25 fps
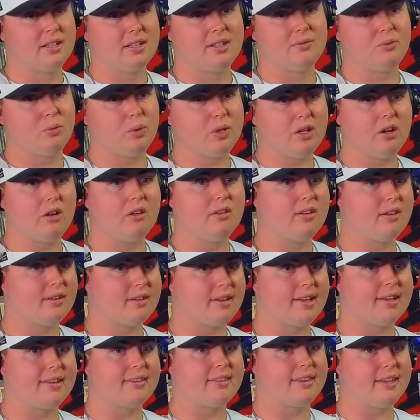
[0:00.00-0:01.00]
if we don't look
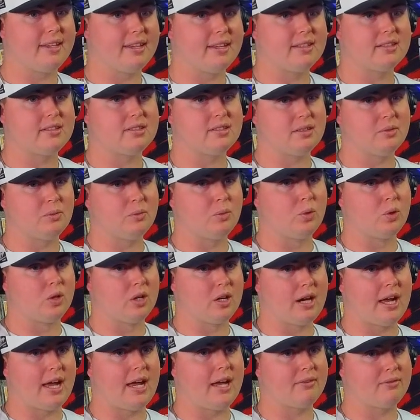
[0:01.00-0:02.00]
like this and
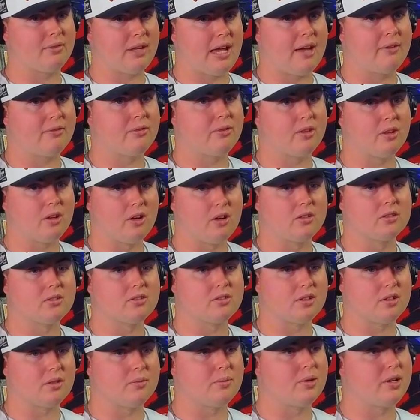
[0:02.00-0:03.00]
we're after the
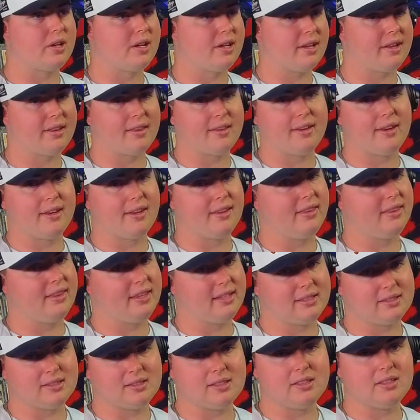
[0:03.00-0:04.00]
All-Star break, then
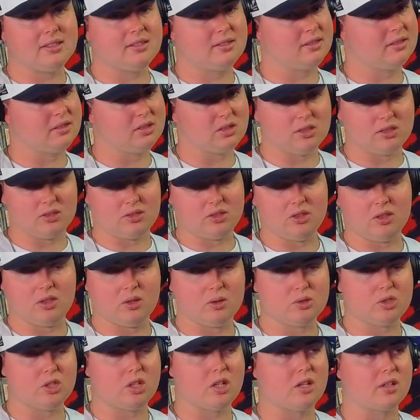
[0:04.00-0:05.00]
this season just,
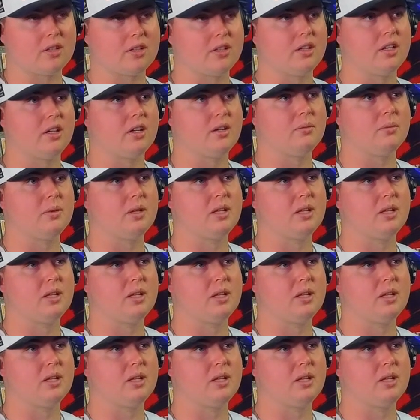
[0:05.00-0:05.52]
chalk it up.